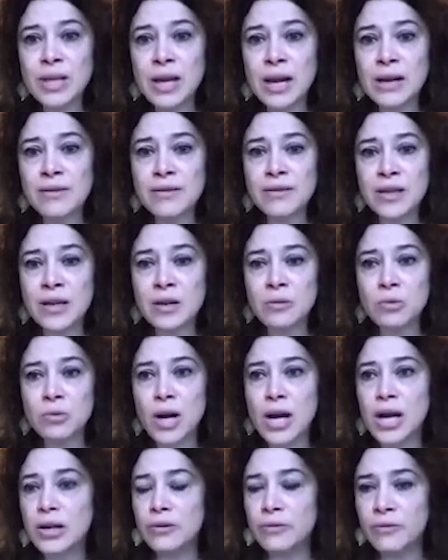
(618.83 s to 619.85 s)
are there, what
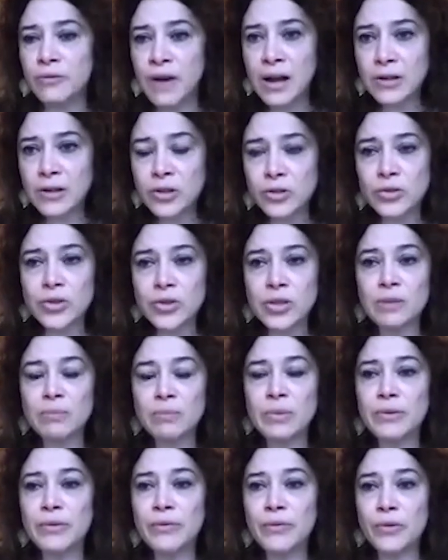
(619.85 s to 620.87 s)
kind of functions they
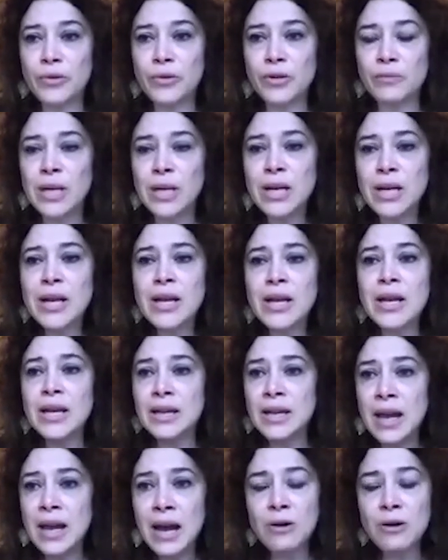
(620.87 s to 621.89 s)
perform,
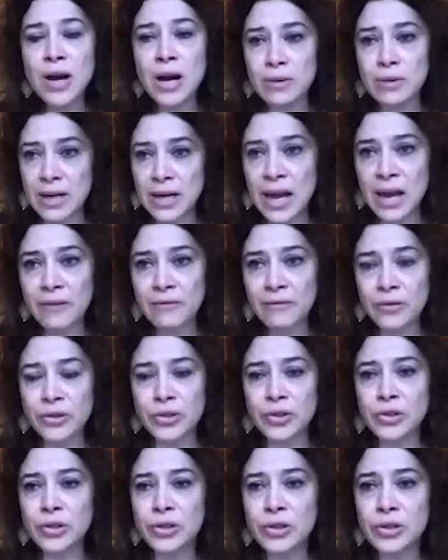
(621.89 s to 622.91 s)
and how our life
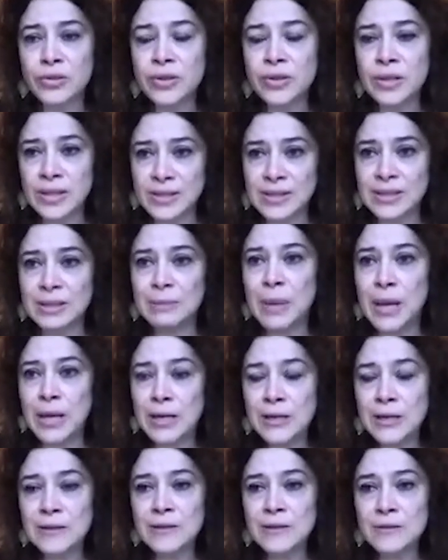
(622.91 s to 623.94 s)
on Earth is
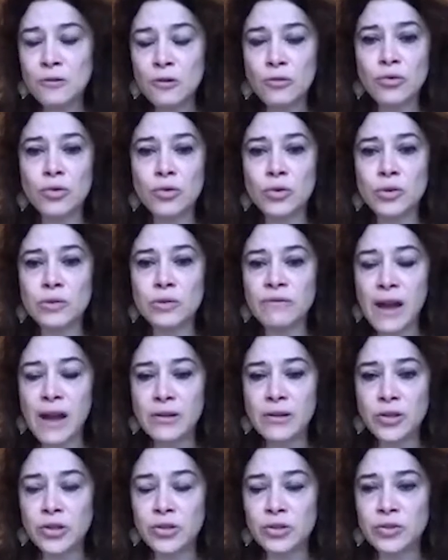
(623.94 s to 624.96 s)
dependent on those
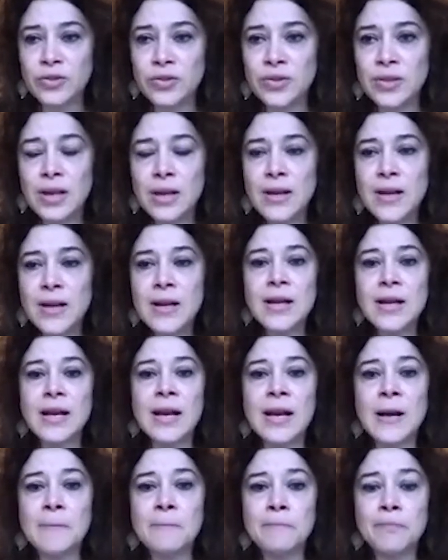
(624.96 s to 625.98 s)
functions.
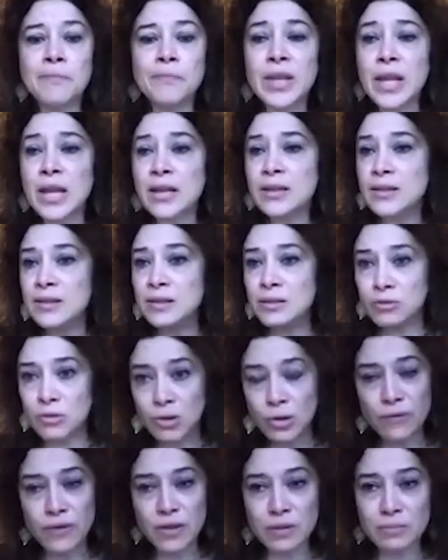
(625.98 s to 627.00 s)
That's the
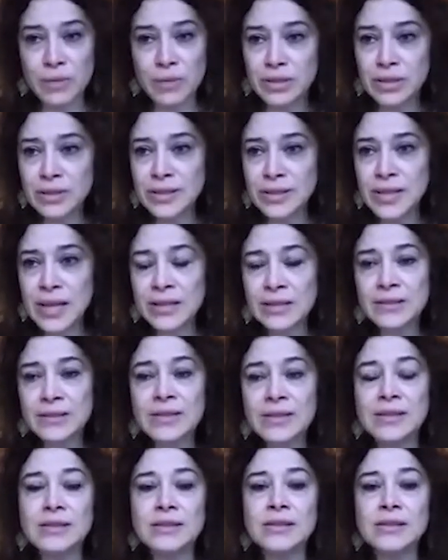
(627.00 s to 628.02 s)
role of the marine
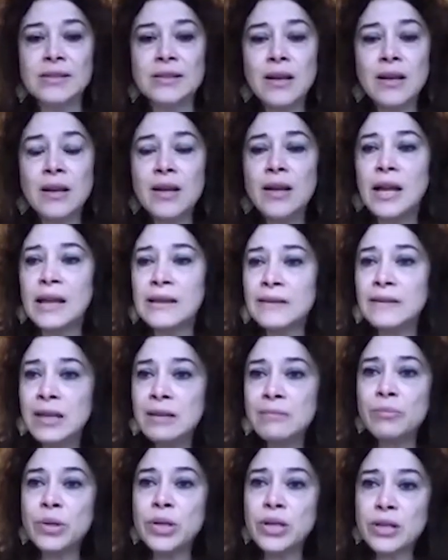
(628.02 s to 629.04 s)
sciences. And
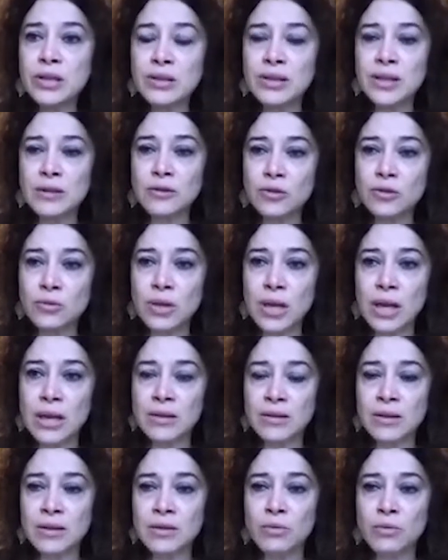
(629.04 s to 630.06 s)
then bringing that
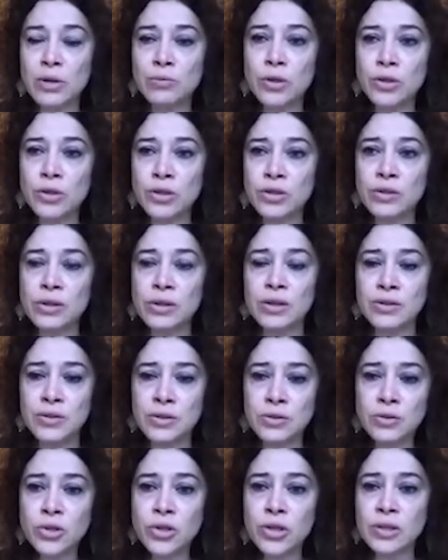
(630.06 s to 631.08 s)
together with what the
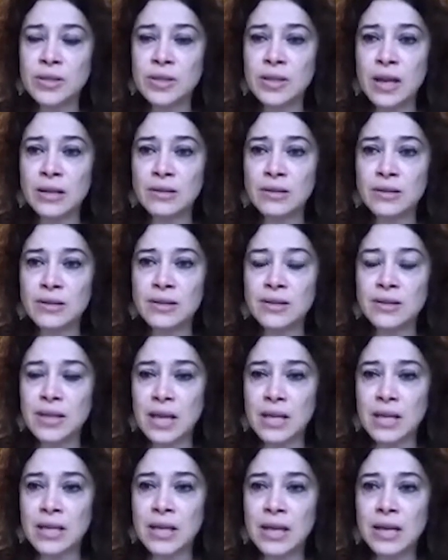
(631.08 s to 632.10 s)
social sciences
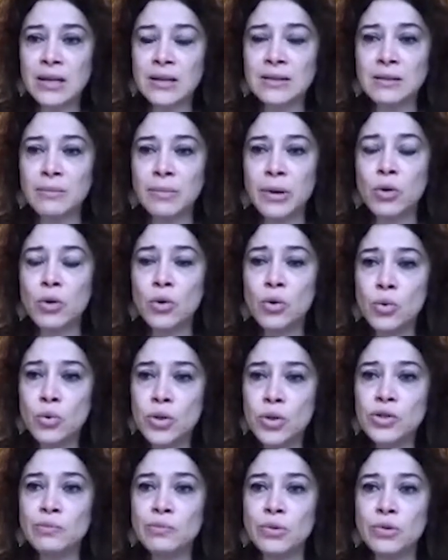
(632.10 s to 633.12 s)
can tell us about who
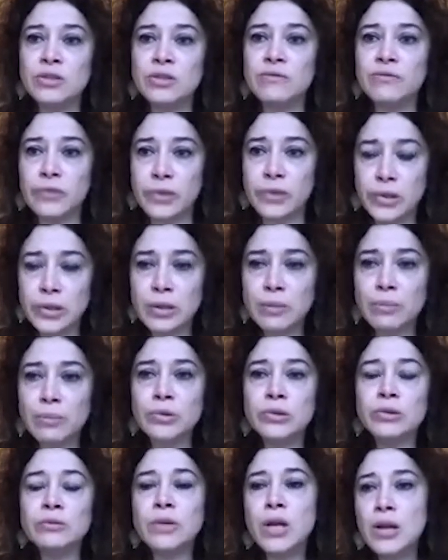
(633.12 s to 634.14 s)
is most
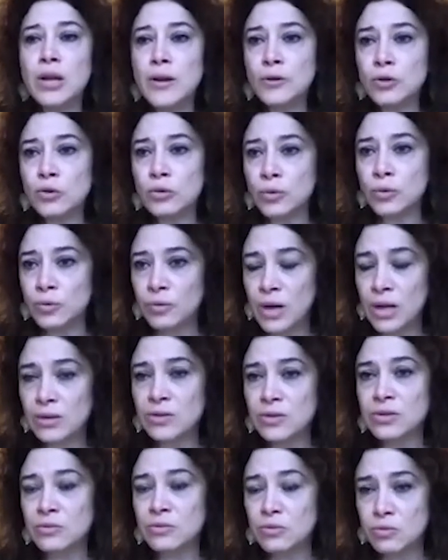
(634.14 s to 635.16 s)
vulnerable to
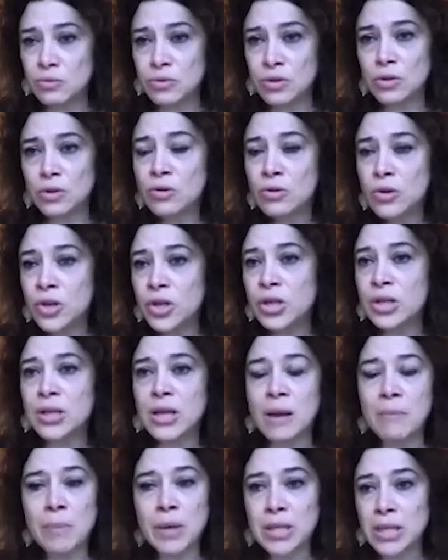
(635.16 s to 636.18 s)
threats to the ocean,
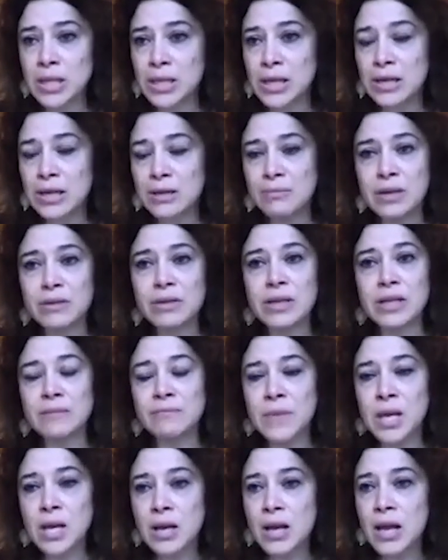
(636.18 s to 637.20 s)
and particularly
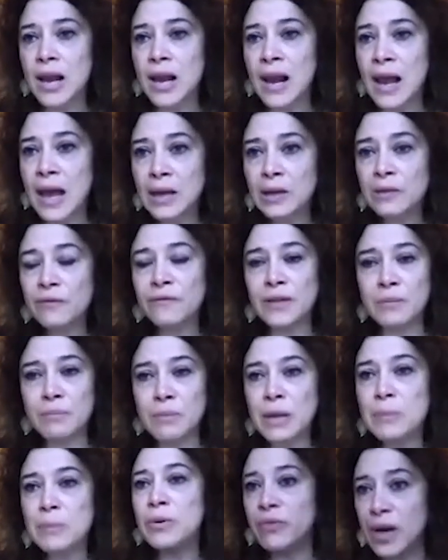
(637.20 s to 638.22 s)
marine life. They
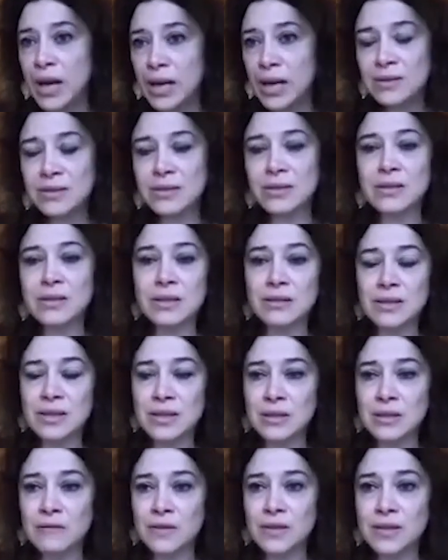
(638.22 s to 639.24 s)
may provide certain
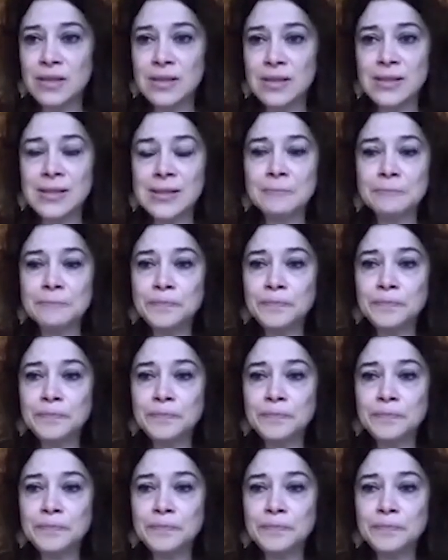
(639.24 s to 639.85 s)
services,